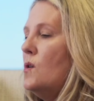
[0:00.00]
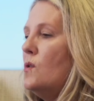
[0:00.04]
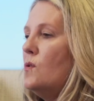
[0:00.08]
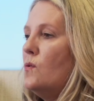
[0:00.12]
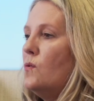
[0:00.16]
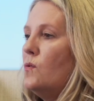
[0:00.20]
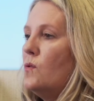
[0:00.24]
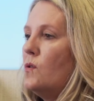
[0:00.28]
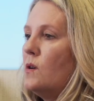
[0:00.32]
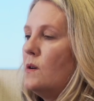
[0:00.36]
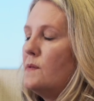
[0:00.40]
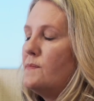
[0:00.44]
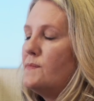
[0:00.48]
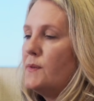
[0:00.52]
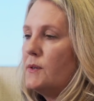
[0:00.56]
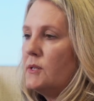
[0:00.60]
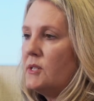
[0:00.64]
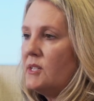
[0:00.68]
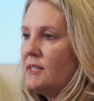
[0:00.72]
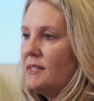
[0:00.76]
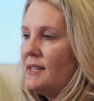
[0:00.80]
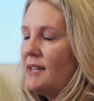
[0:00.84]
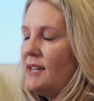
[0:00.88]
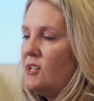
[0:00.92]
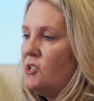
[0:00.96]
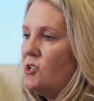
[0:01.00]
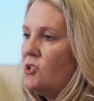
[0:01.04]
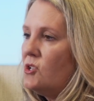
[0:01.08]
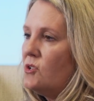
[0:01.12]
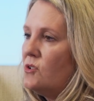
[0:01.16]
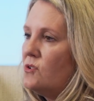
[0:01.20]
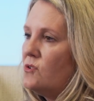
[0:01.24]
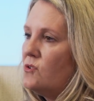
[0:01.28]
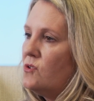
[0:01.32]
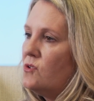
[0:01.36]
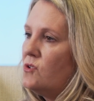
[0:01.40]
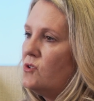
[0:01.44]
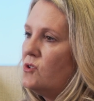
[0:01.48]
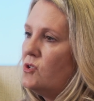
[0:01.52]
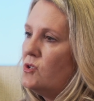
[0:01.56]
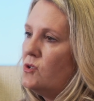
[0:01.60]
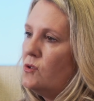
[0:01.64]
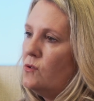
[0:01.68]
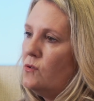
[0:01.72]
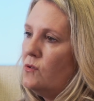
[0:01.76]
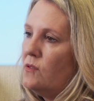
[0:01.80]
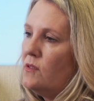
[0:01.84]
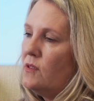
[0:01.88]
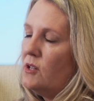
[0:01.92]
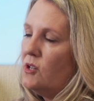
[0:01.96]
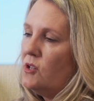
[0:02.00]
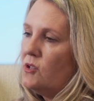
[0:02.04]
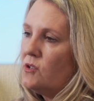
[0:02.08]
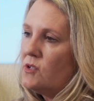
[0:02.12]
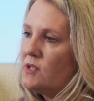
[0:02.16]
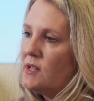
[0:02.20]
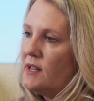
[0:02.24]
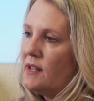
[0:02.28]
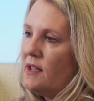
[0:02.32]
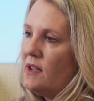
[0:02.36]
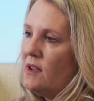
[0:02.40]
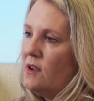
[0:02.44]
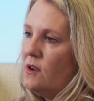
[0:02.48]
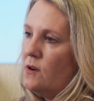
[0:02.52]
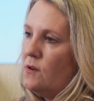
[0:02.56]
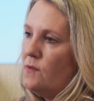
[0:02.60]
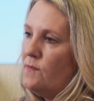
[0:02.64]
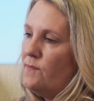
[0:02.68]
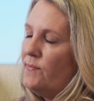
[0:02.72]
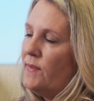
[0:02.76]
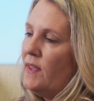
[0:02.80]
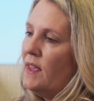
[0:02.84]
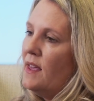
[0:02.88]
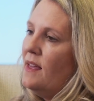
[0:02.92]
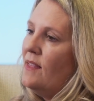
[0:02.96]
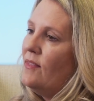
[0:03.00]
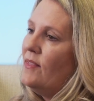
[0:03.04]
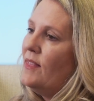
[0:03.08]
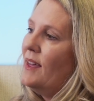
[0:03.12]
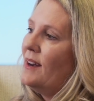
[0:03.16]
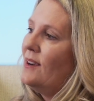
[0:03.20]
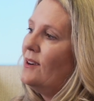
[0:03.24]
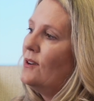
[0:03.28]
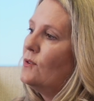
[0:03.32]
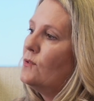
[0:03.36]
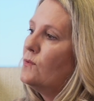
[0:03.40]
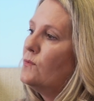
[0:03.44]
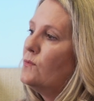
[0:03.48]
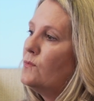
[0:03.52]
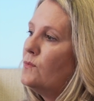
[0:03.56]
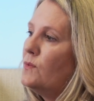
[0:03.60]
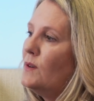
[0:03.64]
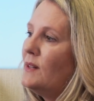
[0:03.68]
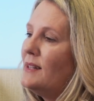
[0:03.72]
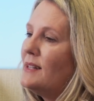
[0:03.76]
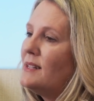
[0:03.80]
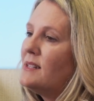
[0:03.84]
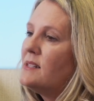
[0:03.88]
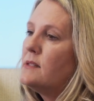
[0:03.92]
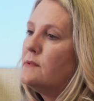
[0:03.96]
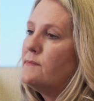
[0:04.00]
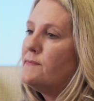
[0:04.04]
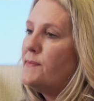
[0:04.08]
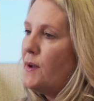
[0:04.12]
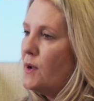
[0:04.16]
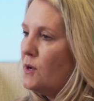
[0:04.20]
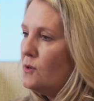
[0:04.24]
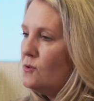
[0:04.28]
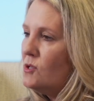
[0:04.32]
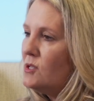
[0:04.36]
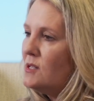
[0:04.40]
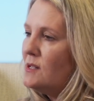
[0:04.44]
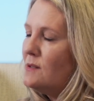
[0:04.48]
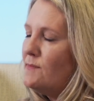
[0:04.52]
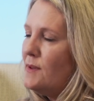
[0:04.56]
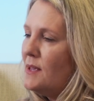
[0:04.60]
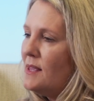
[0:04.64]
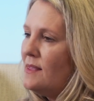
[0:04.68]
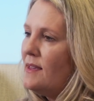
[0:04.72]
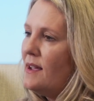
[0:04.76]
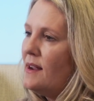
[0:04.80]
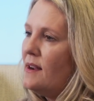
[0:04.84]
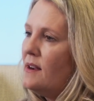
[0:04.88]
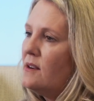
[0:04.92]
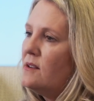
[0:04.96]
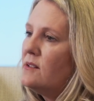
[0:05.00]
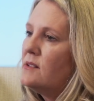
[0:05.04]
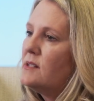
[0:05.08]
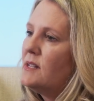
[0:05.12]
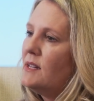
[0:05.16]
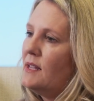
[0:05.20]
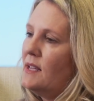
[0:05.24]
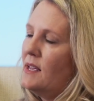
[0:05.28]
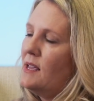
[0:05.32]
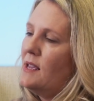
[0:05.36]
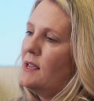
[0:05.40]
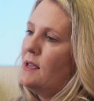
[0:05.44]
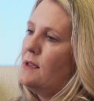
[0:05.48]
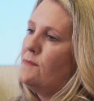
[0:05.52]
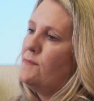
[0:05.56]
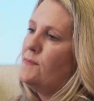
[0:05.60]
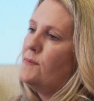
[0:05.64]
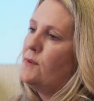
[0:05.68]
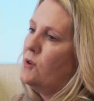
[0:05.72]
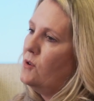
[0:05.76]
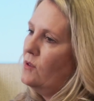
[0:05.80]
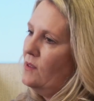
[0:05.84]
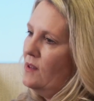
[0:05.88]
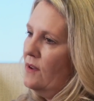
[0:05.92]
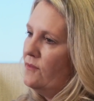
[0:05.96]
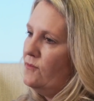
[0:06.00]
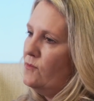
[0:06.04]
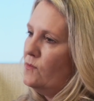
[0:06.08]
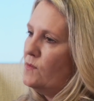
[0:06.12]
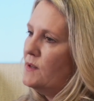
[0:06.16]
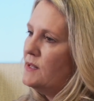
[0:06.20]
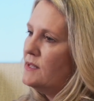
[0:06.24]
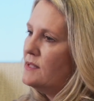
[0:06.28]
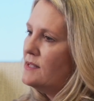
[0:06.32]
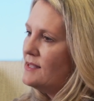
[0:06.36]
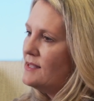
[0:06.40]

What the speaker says: or procedures to the nursing home that are really supposed to be there to keep your loved ones